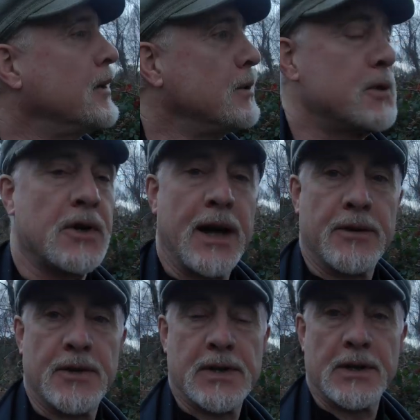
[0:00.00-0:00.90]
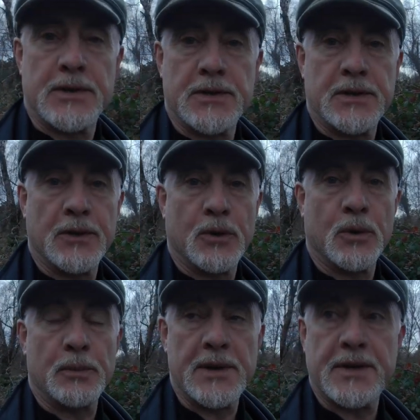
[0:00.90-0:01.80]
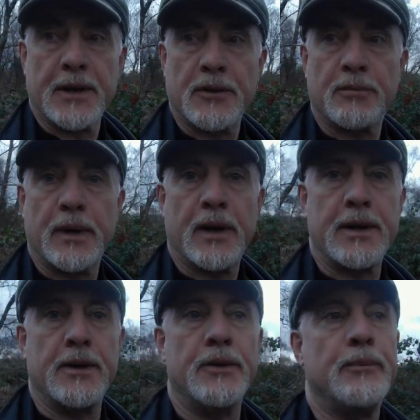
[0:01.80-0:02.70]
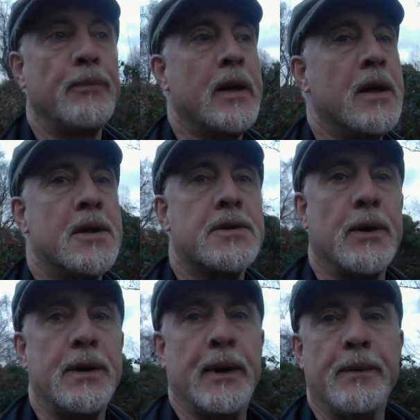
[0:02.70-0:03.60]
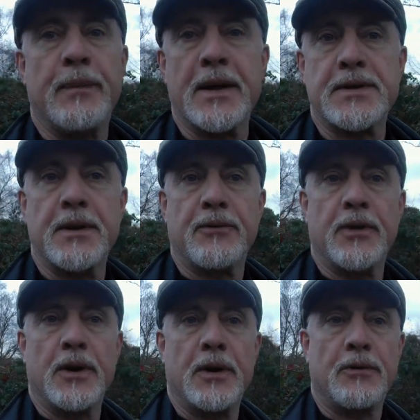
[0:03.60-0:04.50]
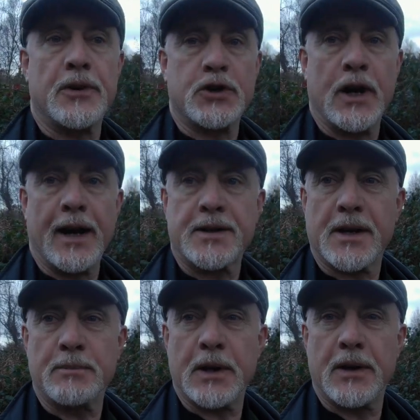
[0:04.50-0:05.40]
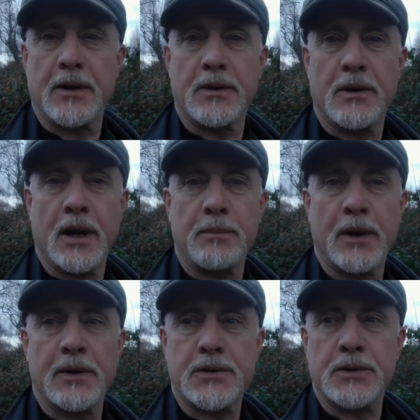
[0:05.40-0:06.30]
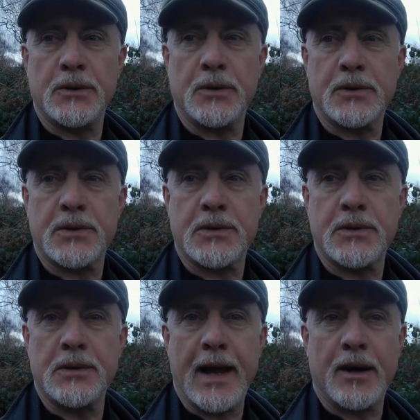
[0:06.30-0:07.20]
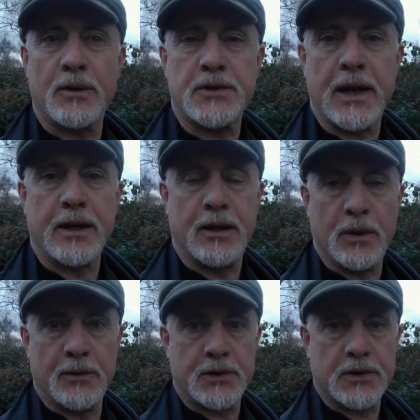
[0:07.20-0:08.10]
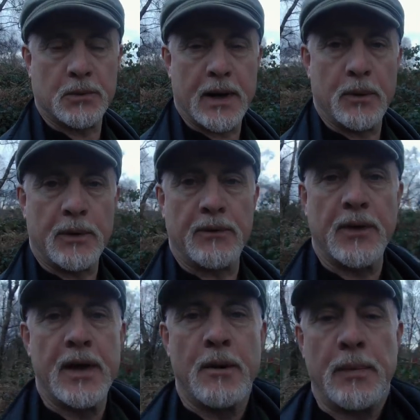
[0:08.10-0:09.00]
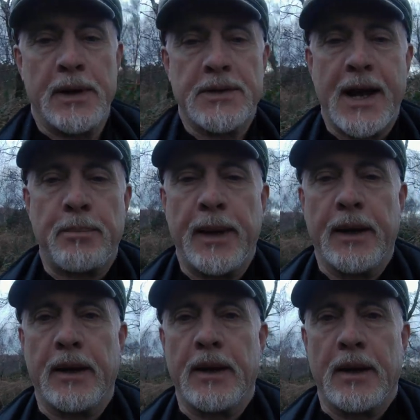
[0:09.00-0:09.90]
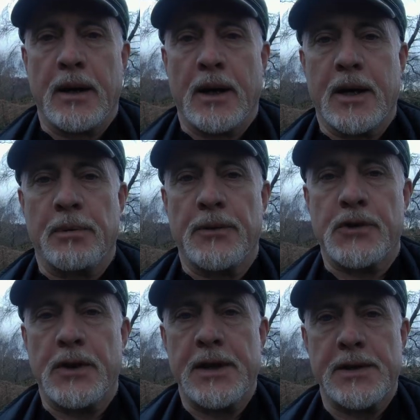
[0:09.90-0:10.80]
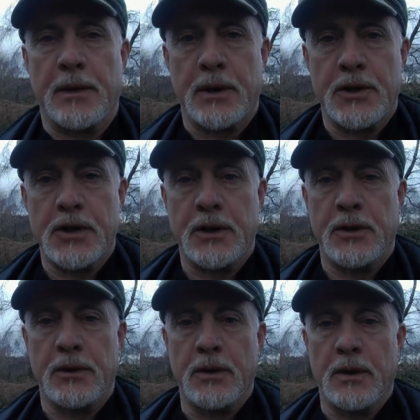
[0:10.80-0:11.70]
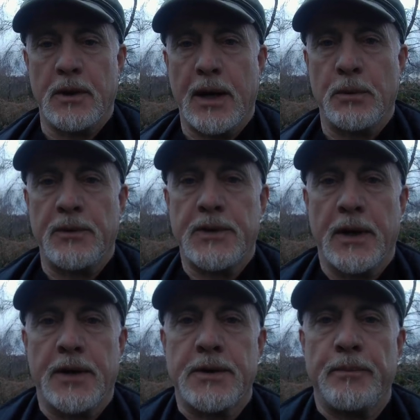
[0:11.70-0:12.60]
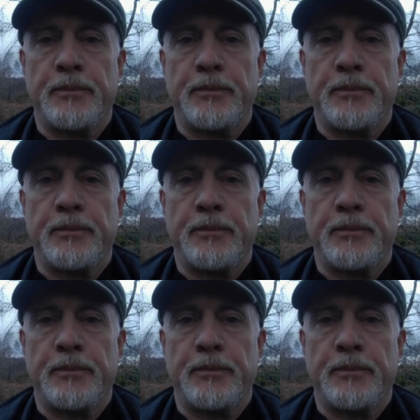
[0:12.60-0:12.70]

only wish I had the facilities to do it all myself, but I don't. So anyway, that's it for, for chat. I'm gonna I'm going to now take you over to where we've been tapping a couple of trees and I'm going to show you how we've done it.